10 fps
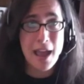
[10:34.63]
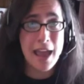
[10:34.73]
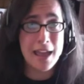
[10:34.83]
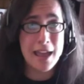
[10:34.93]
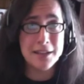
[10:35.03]

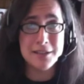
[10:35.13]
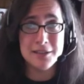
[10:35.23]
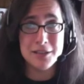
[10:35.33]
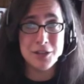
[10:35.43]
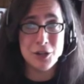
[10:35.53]
And,
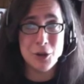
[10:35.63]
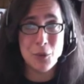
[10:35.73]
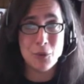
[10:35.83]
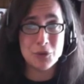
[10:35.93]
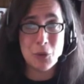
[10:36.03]

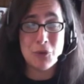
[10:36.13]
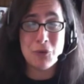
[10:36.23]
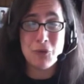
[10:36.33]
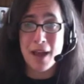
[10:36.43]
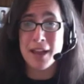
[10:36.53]
so
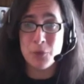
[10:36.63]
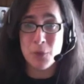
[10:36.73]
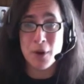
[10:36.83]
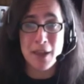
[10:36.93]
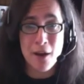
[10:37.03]
find
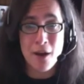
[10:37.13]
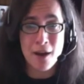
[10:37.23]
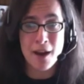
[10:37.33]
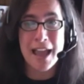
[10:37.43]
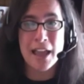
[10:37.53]
where they
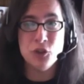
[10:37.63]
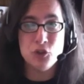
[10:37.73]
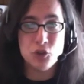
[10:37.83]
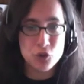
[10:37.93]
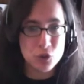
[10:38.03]
are and
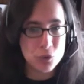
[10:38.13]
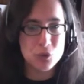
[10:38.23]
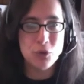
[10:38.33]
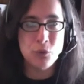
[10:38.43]
choose.